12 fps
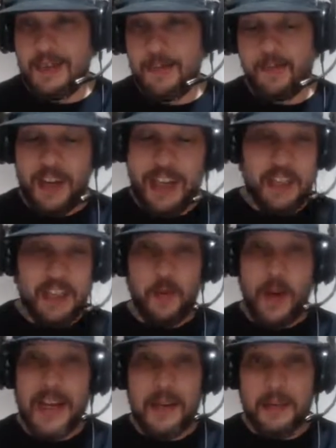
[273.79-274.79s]
Fiend just
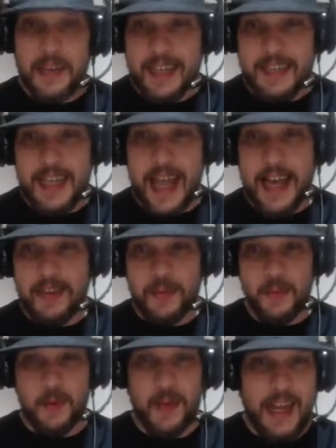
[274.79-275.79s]
randomly attacked him
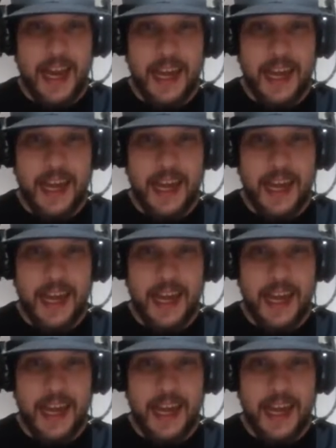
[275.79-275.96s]
one night.